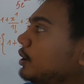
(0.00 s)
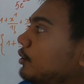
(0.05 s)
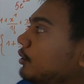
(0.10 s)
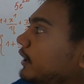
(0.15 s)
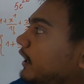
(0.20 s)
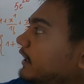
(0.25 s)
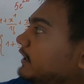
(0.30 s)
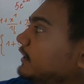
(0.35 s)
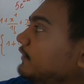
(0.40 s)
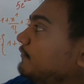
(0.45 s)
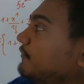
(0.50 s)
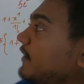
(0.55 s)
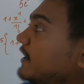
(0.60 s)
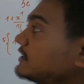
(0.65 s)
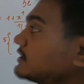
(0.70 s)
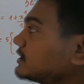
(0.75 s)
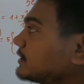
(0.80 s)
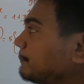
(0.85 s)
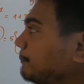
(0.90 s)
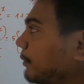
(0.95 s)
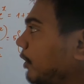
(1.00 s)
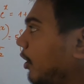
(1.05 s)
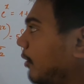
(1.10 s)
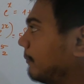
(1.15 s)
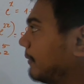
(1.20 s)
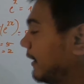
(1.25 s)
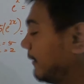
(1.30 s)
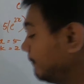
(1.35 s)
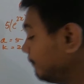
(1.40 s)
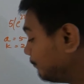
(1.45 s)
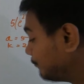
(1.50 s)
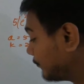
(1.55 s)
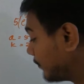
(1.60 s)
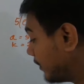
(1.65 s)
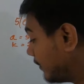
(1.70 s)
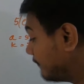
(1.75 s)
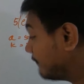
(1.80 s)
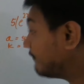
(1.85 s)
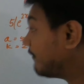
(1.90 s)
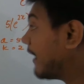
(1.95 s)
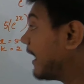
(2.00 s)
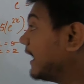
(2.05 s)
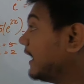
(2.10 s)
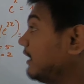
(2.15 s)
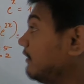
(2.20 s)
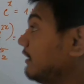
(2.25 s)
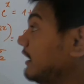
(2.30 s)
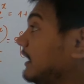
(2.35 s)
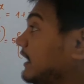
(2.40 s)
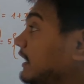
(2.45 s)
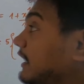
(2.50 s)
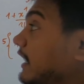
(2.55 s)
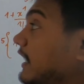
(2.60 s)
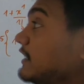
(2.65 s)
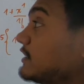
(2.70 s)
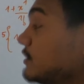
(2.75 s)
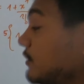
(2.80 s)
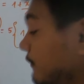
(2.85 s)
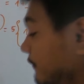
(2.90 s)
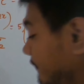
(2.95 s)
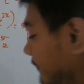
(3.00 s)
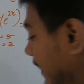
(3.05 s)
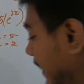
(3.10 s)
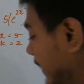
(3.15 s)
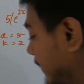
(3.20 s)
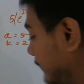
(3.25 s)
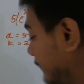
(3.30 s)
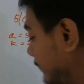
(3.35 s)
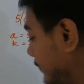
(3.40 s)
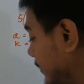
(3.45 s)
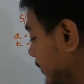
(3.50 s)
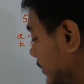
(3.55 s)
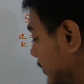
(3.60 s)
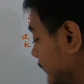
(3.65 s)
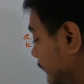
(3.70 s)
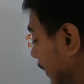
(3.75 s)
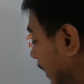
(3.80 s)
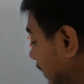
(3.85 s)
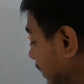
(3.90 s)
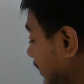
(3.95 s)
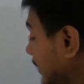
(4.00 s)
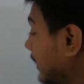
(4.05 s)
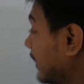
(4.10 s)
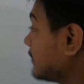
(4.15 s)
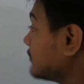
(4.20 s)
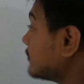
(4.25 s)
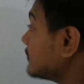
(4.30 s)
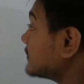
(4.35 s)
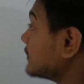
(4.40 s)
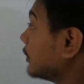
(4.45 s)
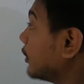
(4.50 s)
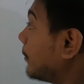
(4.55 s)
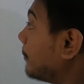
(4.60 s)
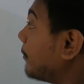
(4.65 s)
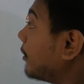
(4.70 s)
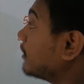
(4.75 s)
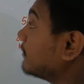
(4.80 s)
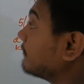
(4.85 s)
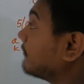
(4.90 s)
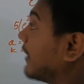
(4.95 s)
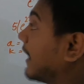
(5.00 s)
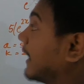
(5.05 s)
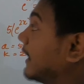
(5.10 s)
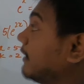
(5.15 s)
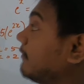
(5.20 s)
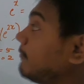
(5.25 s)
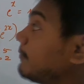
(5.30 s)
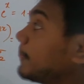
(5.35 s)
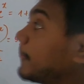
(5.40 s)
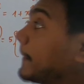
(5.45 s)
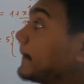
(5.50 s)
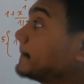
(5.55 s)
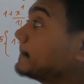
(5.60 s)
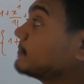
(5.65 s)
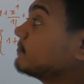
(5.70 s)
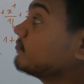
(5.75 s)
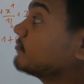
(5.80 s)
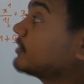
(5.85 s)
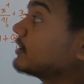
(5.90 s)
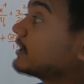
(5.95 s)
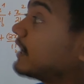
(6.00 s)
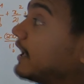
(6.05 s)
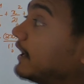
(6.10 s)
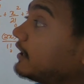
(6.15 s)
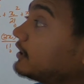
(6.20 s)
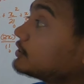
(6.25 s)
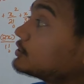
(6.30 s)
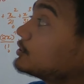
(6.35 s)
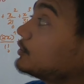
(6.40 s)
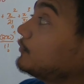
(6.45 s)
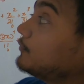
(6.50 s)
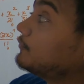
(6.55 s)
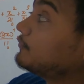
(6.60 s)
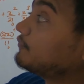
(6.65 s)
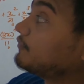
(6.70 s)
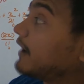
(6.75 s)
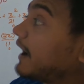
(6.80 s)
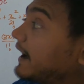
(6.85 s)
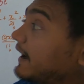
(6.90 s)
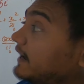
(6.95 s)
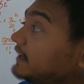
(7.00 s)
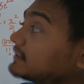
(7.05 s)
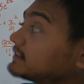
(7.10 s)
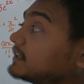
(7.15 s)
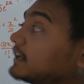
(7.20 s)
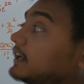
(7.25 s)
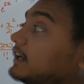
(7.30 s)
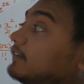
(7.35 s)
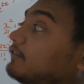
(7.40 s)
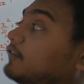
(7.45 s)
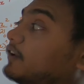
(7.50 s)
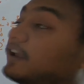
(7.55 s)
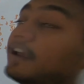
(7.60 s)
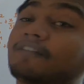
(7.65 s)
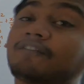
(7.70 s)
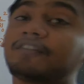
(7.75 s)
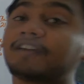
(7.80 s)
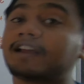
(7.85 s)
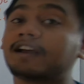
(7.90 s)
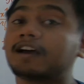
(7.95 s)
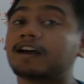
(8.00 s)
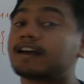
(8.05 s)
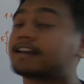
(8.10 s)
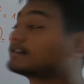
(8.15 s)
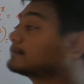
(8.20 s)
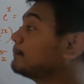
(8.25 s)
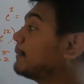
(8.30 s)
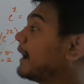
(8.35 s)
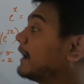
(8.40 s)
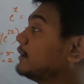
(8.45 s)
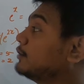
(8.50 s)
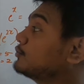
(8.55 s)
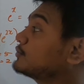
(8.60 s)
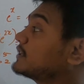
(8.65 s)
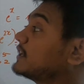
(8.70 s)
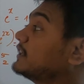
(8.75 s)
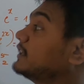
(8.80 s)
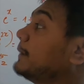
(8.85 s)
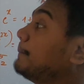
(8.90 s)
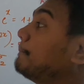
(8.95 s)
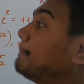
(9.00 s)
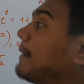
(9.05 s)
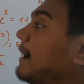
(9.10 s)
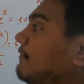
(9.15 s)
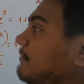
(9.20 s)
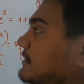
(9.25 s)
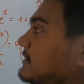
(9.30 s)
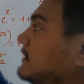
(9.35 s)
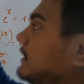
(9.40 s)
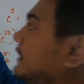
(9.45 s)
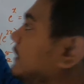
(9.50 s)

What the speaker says: Okay, the first problem, 5 e raised to 5 e raised to 0.5, correct to 5 significant figures by using the power